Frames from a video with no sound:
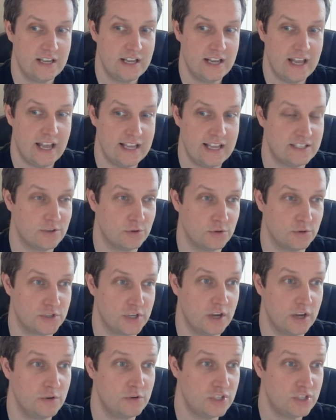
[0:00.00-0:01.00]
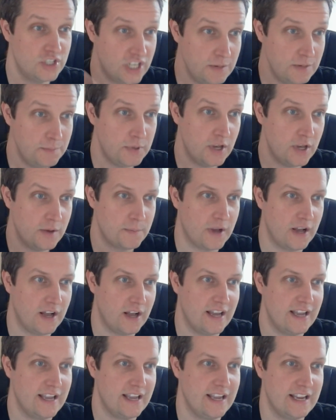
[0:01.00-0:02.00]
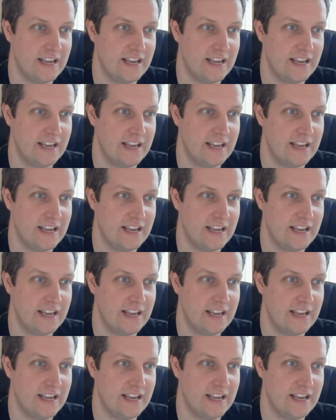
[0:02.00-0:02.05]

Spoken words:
It's also cheaper by